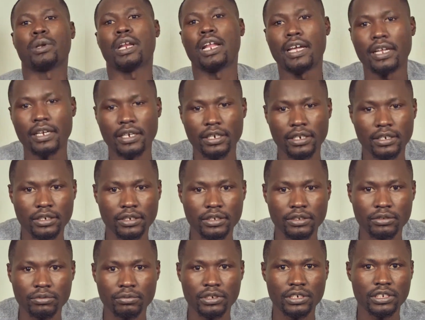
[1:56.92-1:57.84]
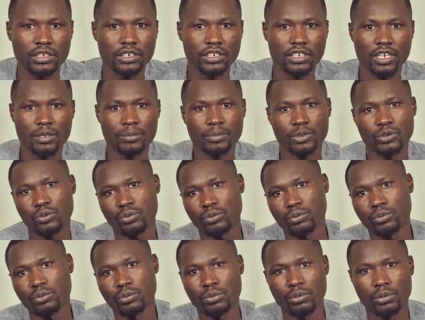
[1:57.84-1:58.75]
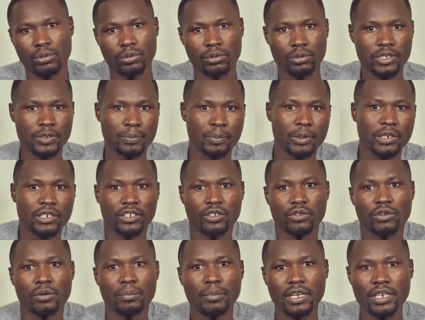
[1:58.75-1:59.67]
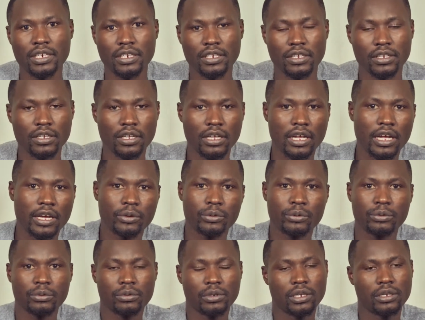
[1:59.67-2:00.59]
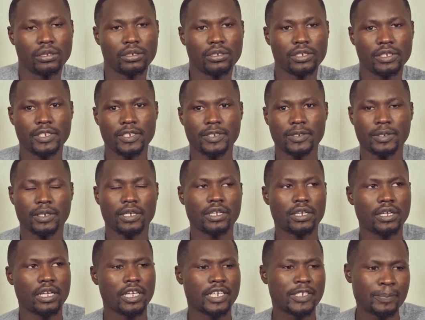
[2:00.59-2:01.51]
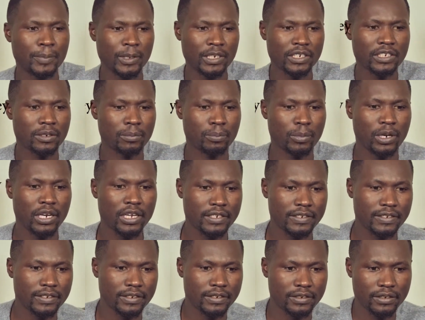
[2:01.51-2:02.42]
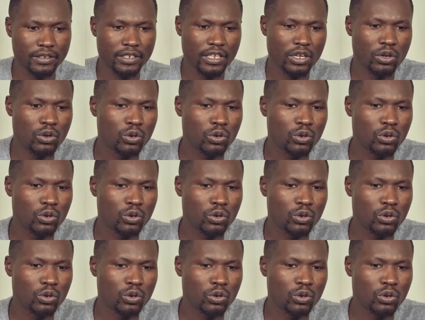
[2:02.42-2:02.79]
plan when it comes to spending your money. Expenditure plans, they're